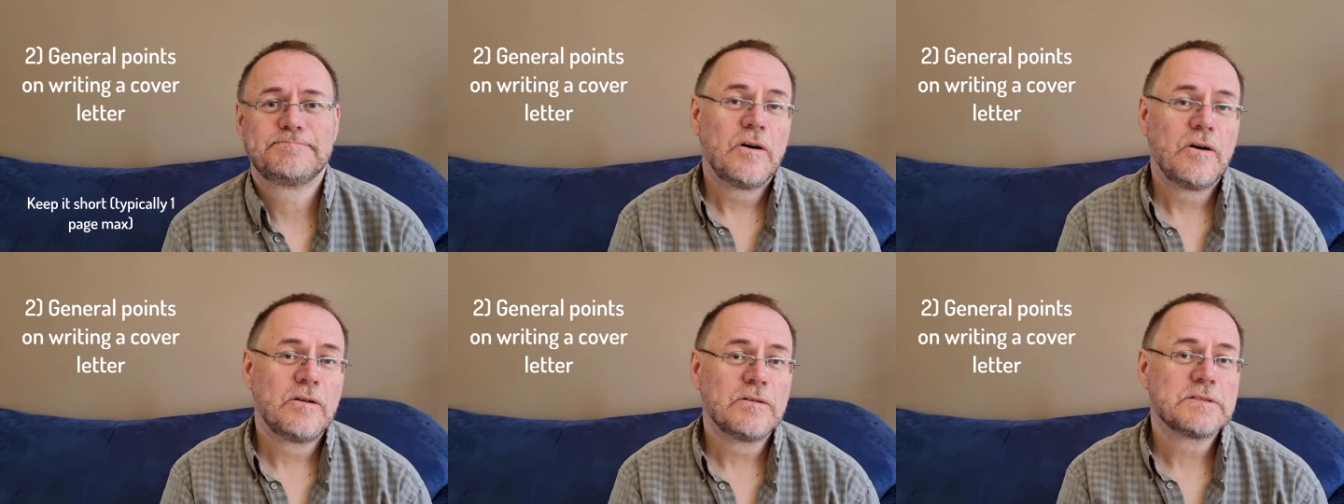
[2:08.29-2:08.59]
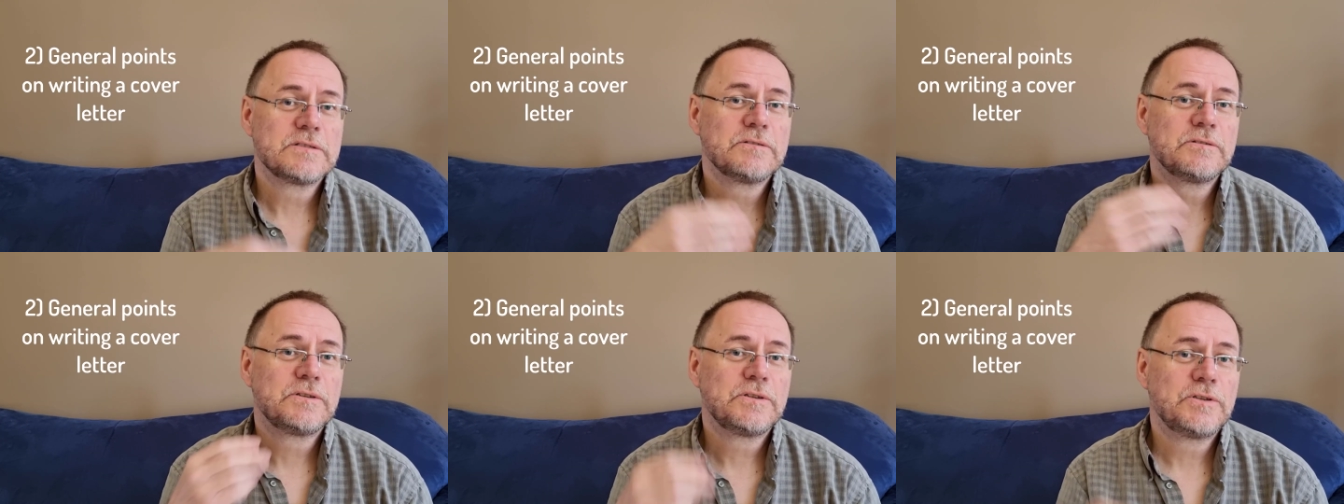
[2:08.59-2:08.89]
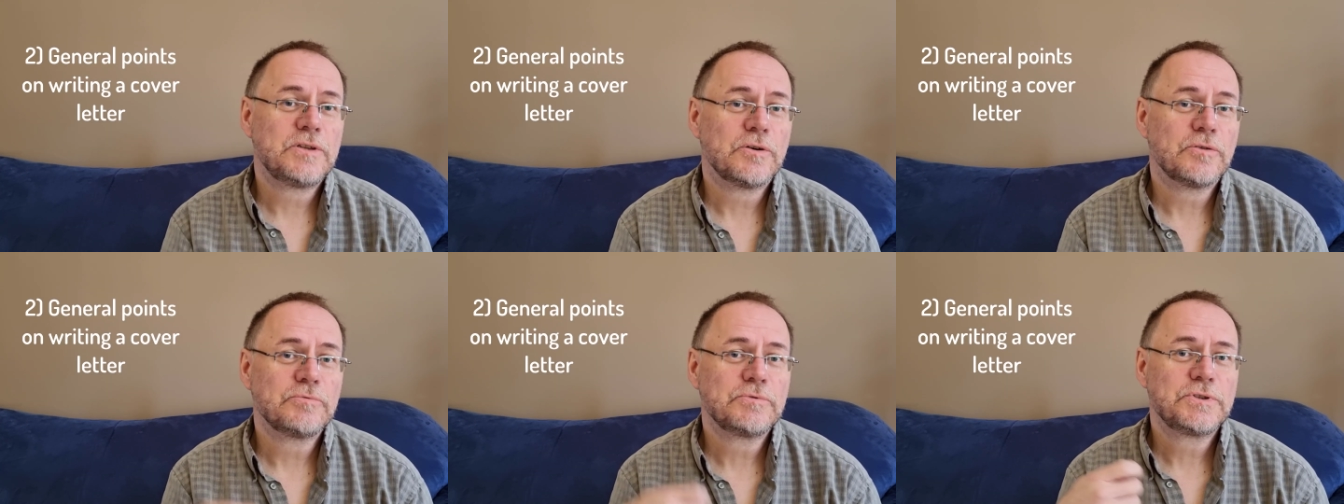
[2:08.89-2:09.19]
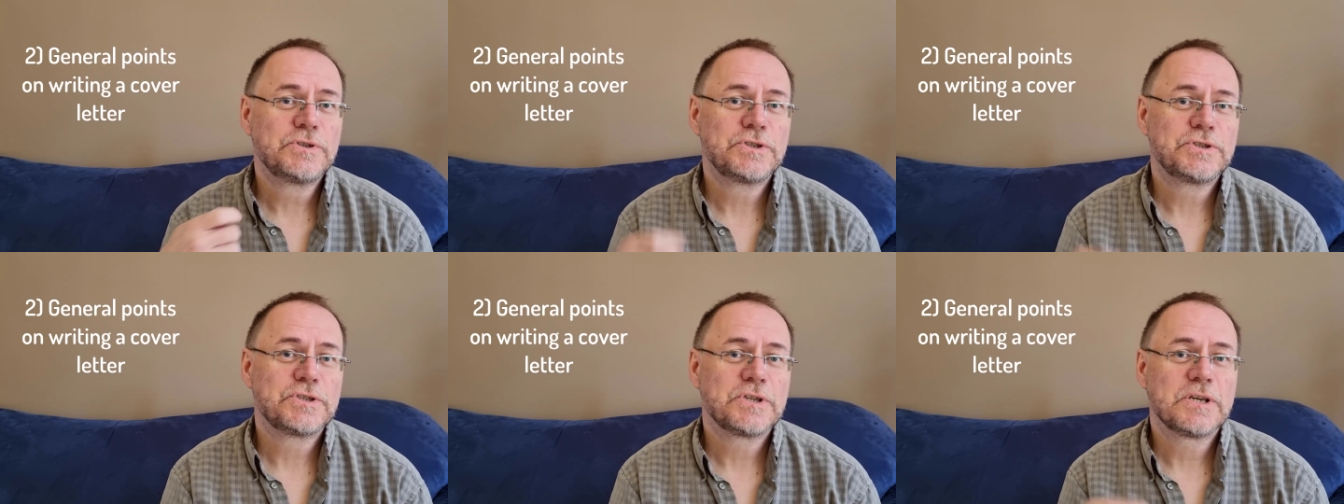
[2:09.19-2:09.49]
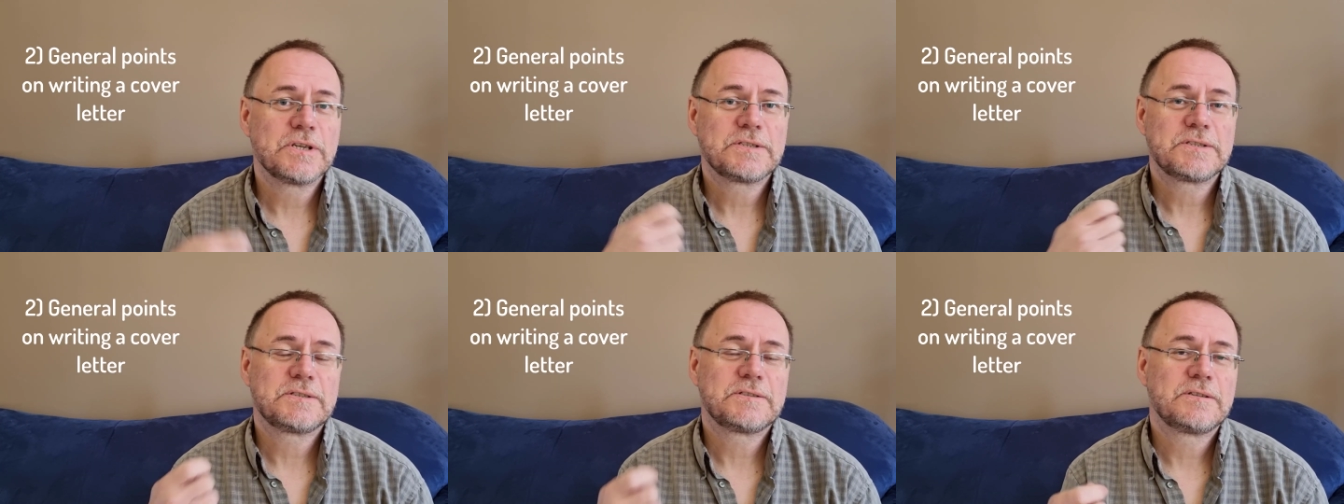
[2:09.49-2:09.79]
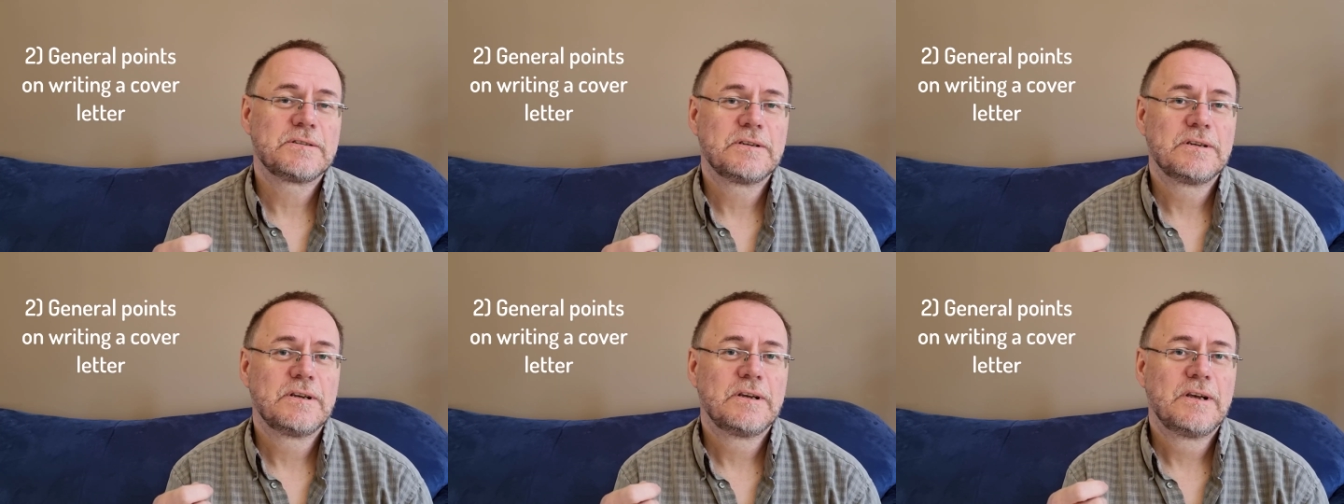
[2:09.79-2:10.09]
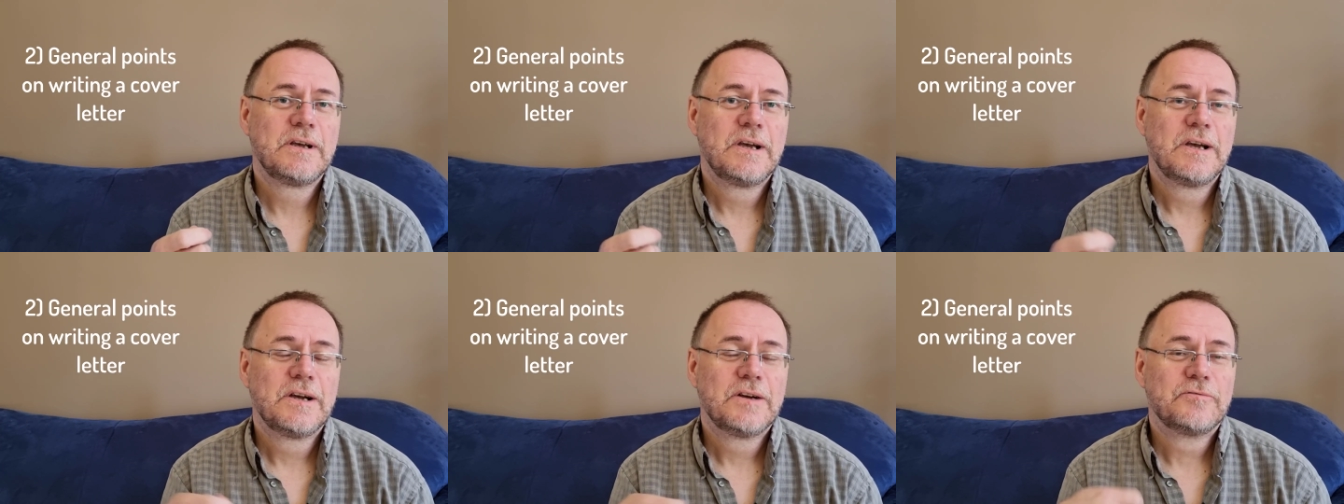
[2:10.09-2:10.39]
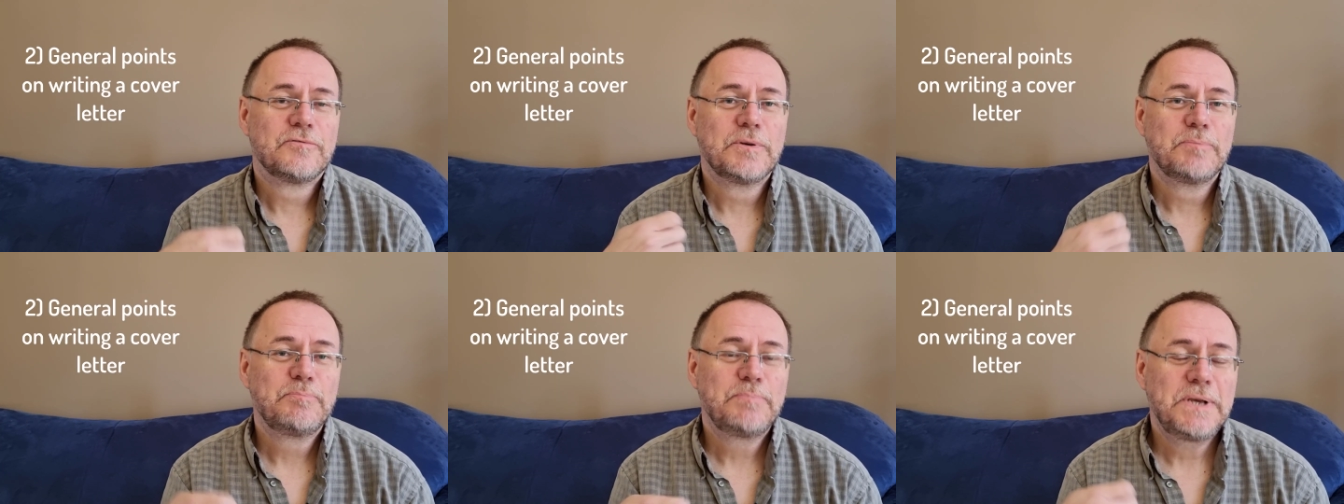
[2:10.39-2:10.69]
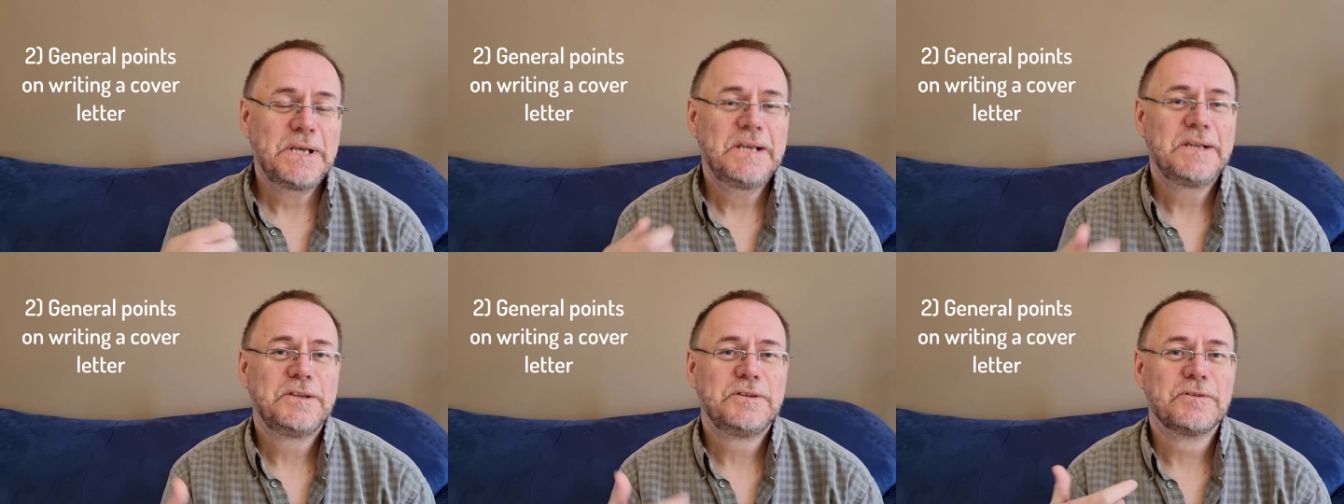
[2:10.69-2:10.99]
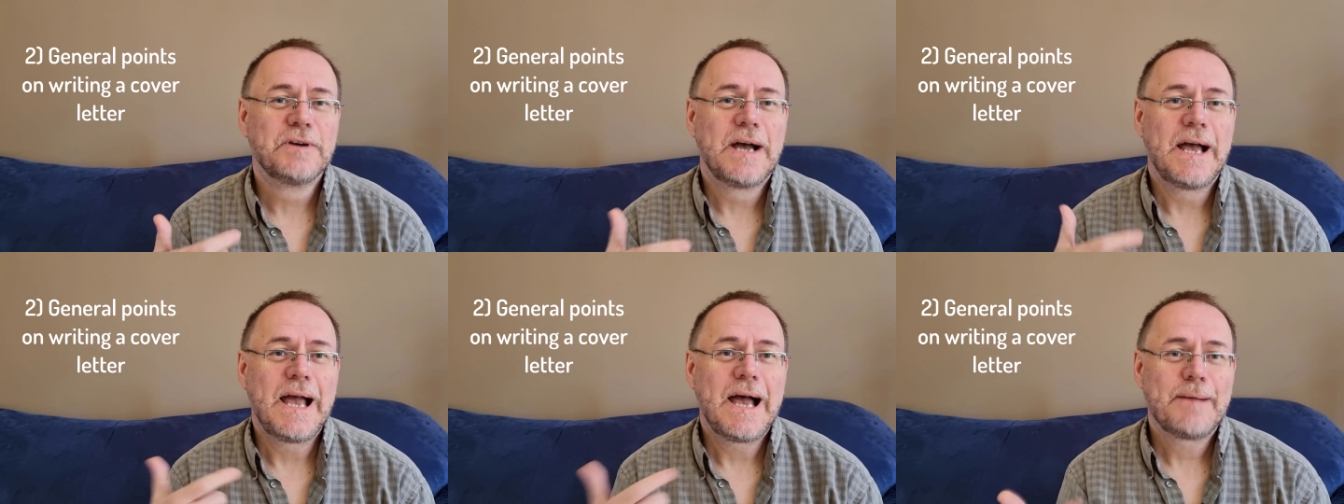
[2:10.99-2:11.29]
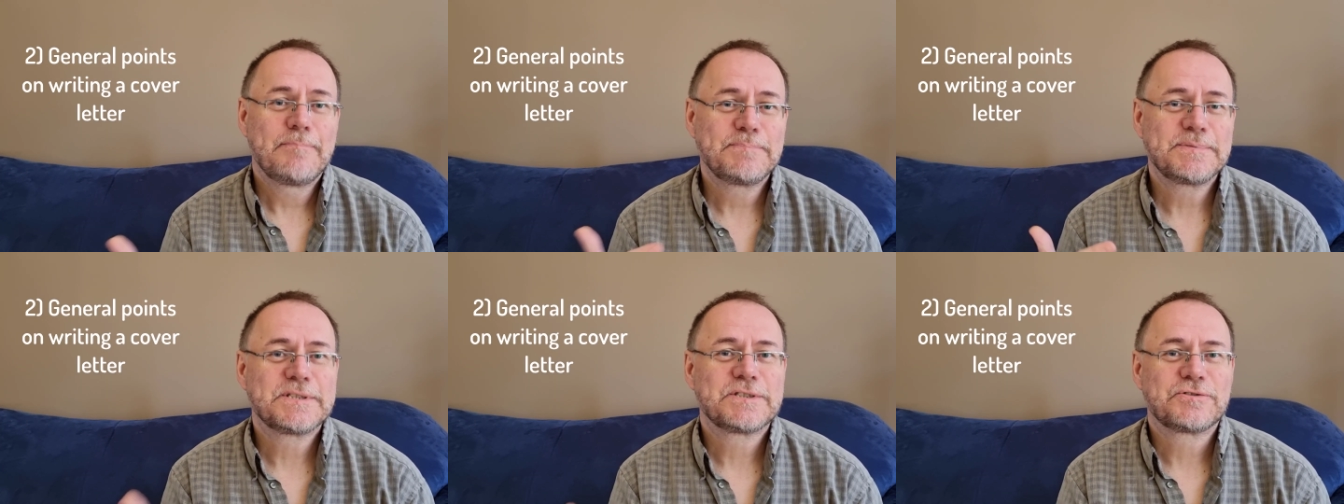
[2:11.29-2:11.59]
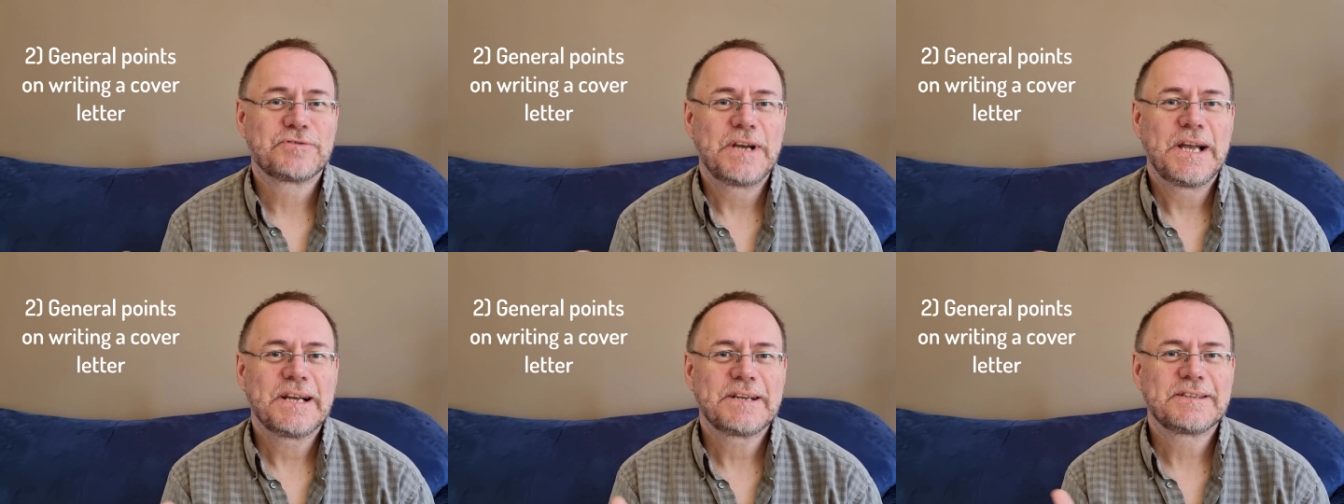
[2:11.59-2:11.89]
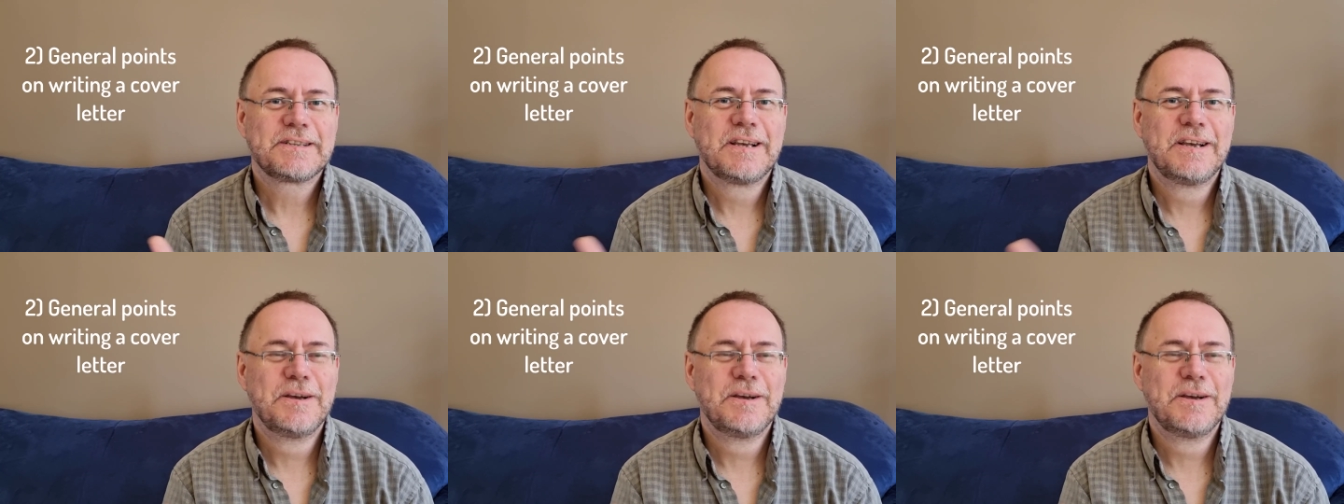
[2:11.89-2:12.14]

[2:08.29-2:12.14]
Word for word: Also, don't just repeat your abstract.